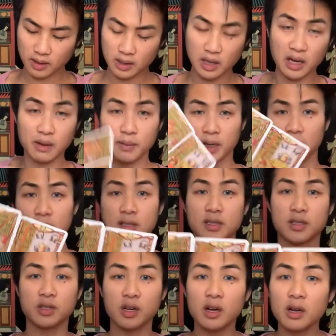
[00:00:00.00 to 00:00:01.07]
to come in
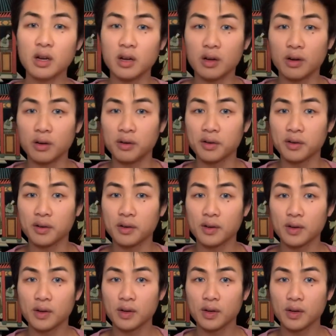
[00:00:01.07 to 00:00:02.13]
strong
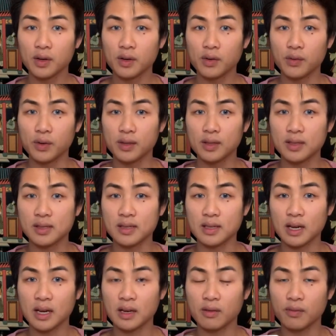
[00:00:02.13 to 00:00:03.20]
with this
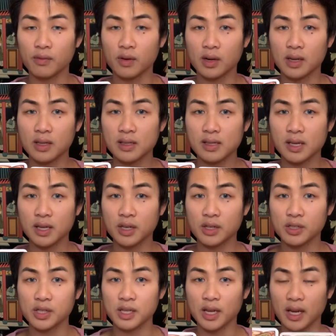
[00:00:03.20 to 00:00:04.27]
Knight of Wands
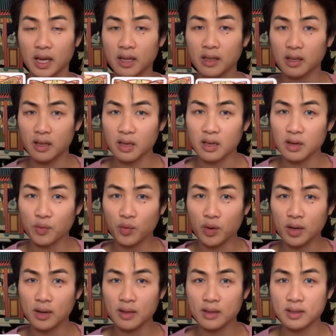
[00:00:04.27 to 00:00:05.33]
energy and the King of
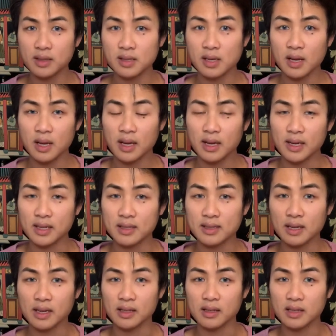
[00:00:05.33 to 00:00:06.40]
Wands. It's
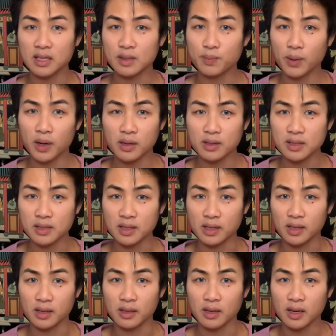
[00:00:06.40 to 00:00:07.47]
like this
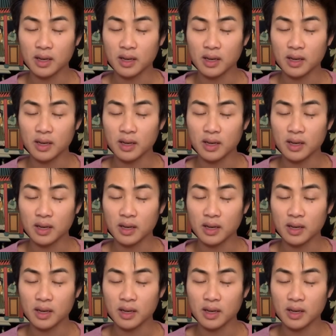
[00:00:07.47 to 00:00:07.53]
person